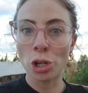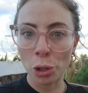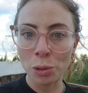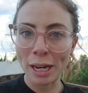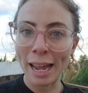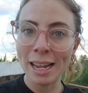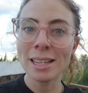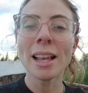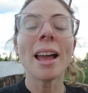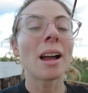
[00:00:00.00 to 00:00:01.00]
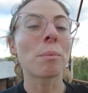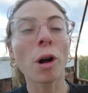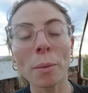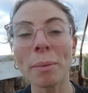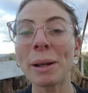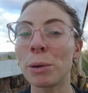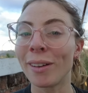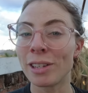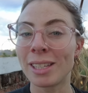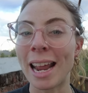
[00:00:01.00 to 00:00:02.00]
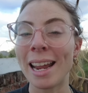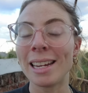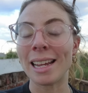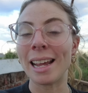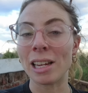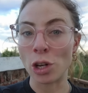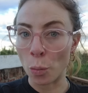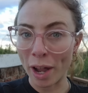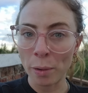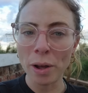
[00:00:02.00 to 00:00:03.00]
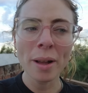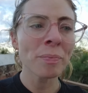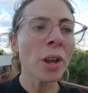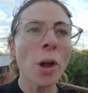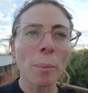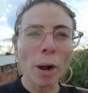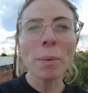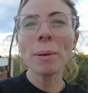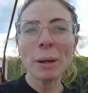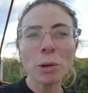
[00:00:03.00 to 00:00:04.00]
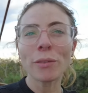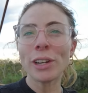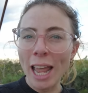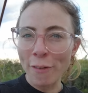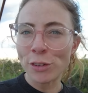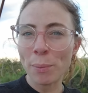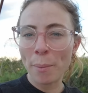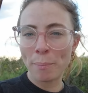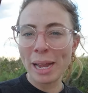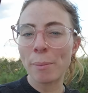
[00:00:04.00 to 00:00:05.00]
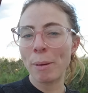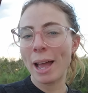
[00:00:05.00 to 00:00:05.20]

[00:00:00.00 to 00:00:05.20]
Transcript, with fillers: two days and probably would have stayed in Uaiwa, Probably would have left my big